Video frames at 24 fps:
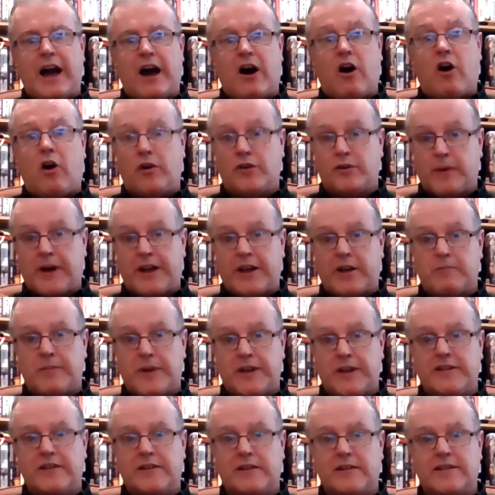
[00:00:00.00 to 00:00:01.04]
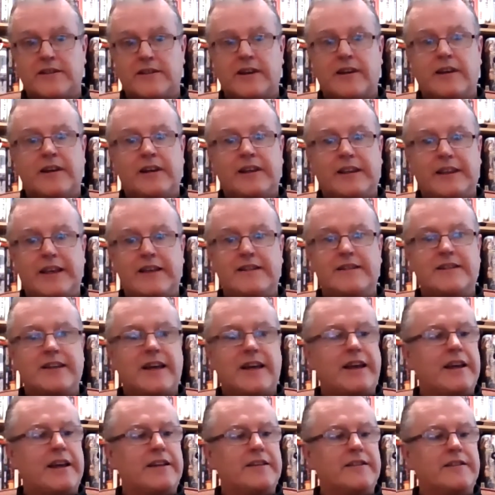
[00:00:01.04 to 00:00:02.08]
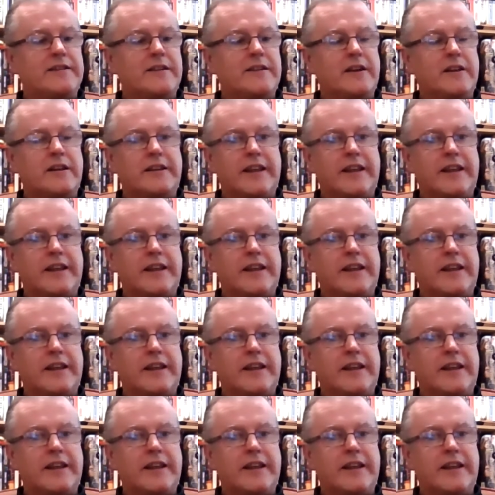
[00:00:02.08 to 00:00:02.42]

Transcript: automatic pistols, this is